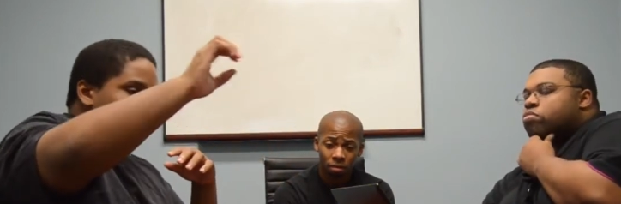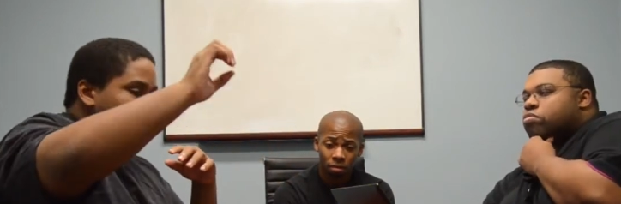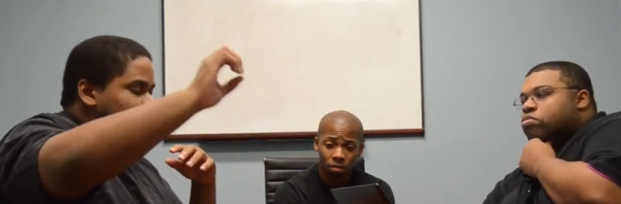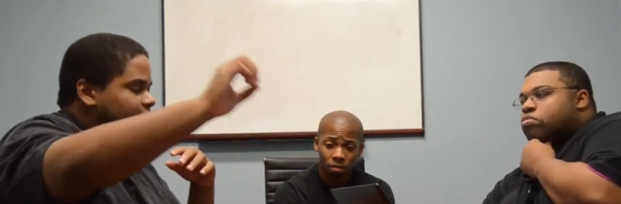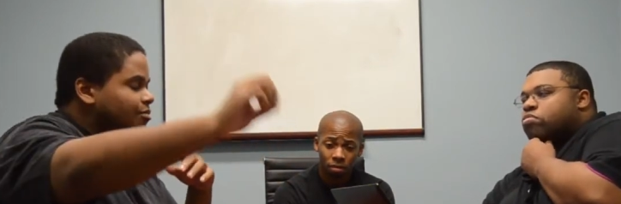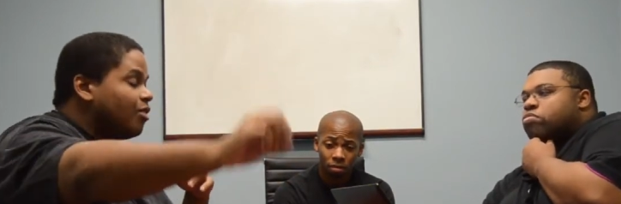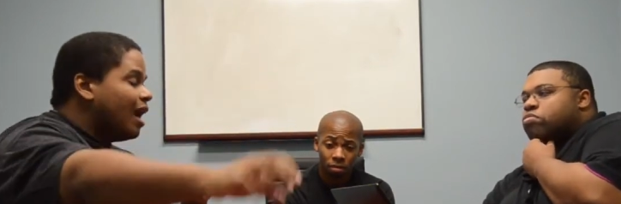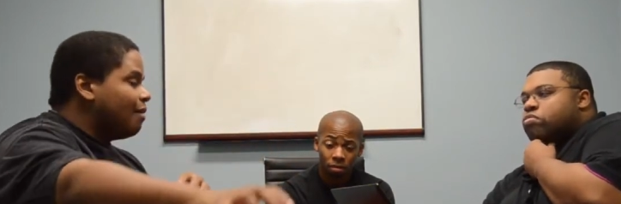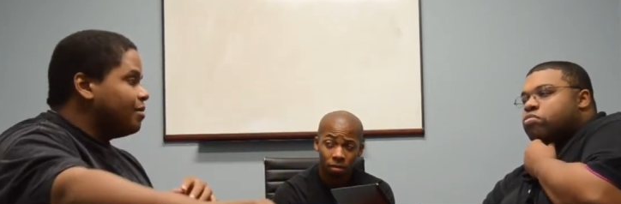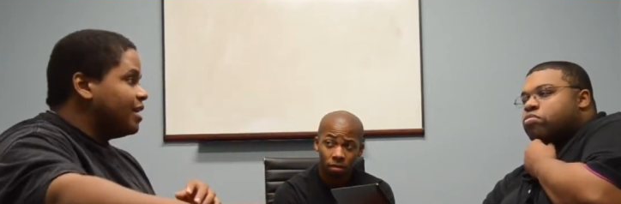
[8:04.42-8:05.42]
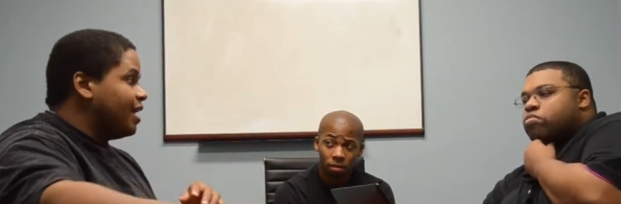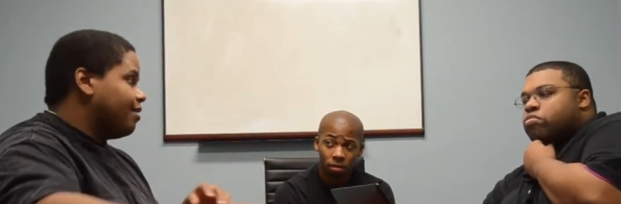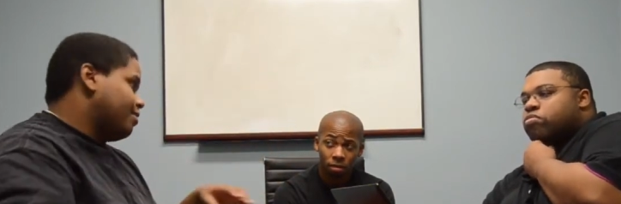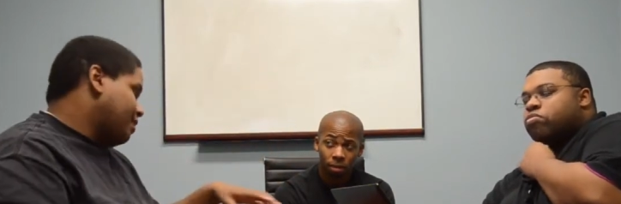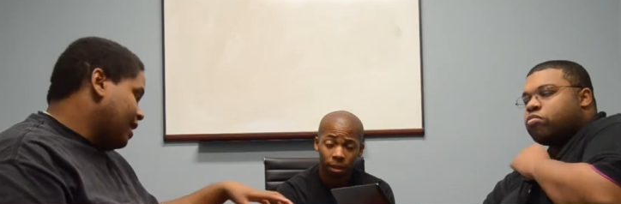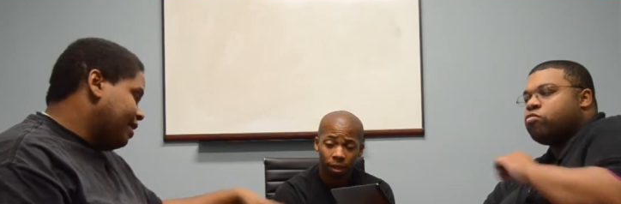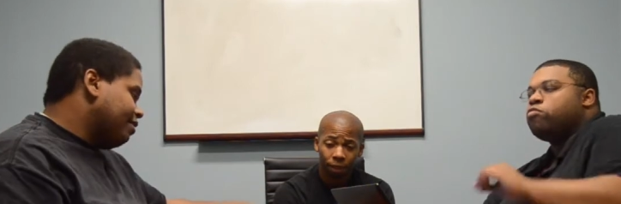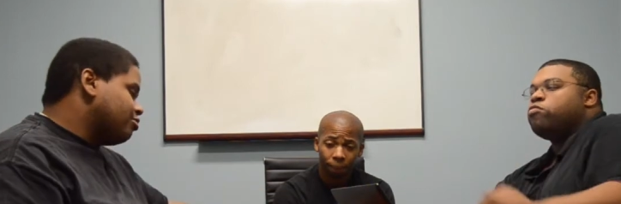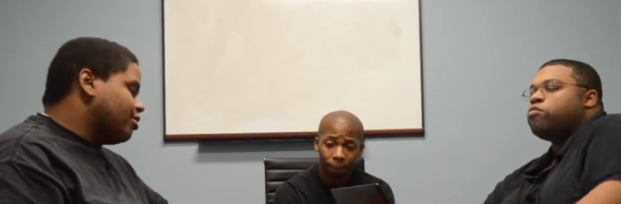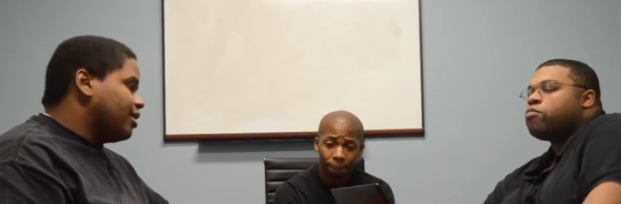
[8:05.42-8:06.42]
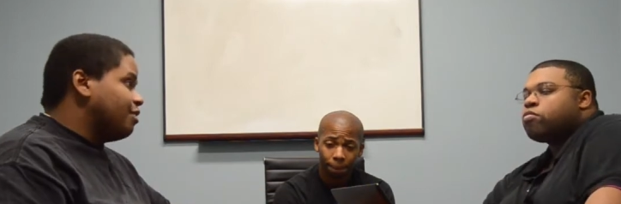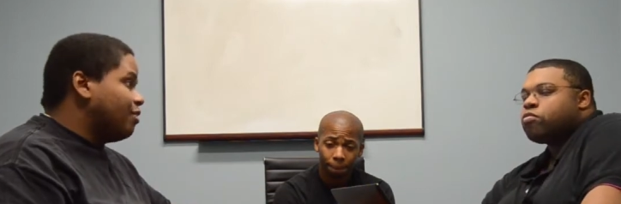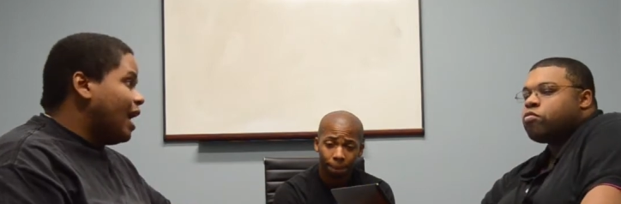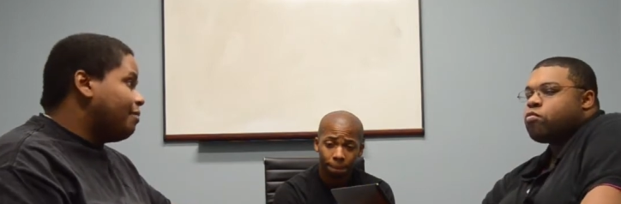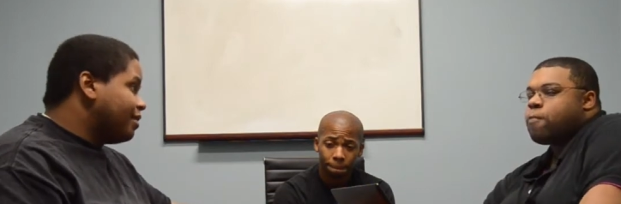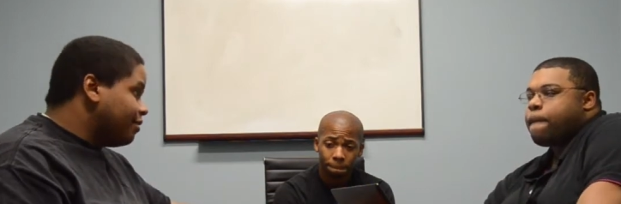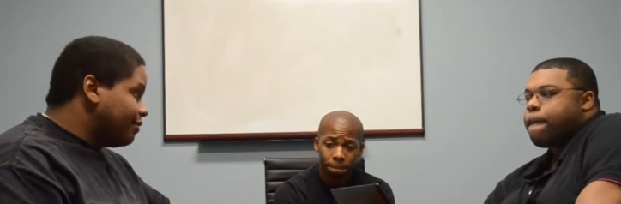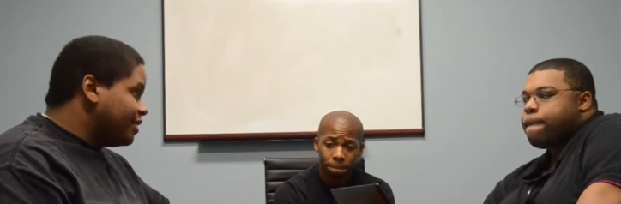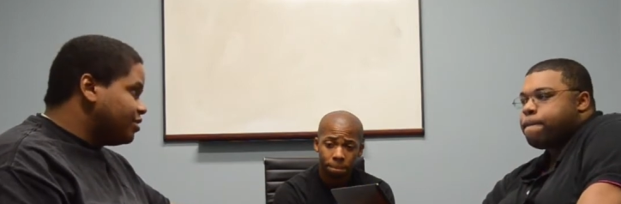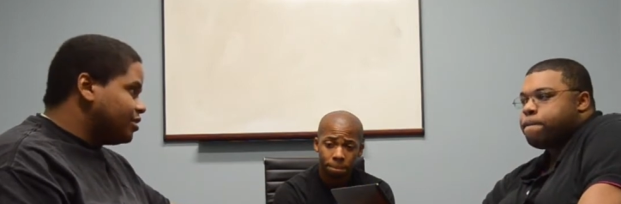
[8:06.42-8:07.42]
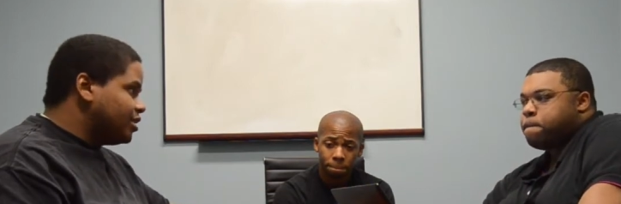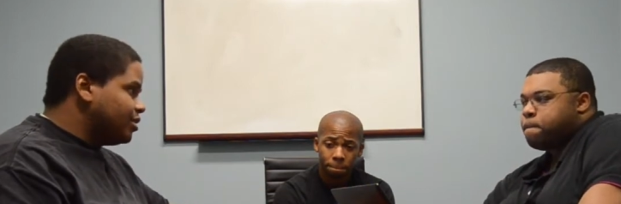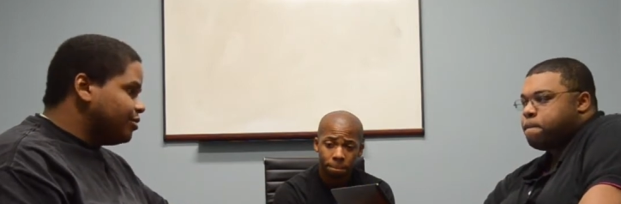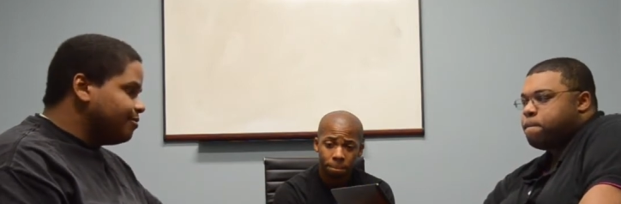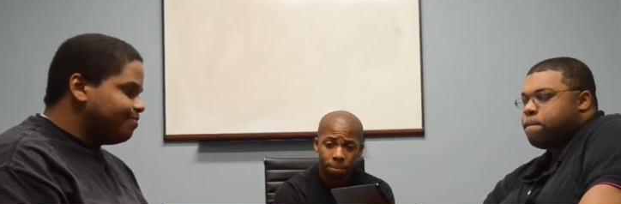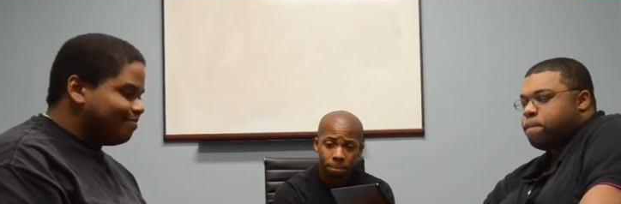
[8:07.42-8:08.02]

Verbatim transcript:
Speaker 1: some will happen there, and the Ultron thing will happen in Avengers 2.